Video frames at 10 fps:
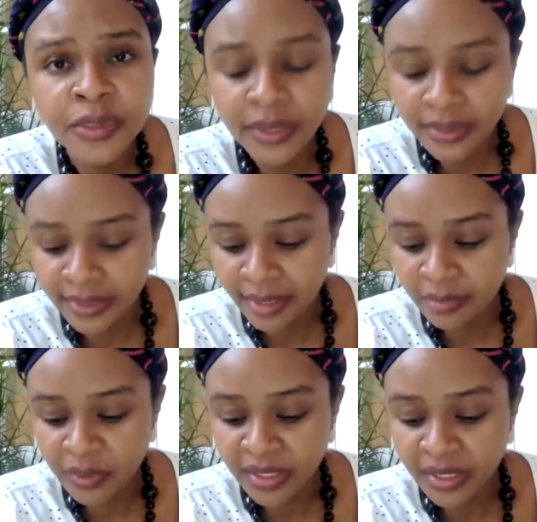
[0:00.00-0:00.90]
when it came
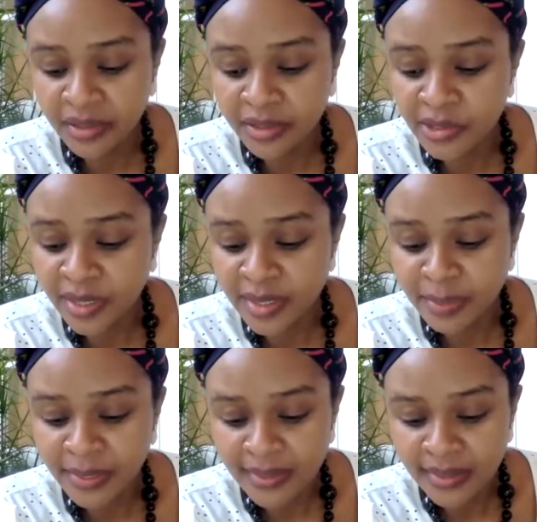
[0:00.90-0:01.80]
to kidney
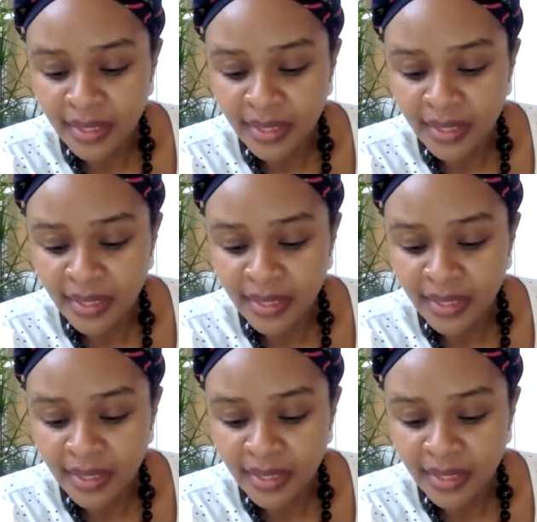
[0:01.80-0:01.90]
transplants.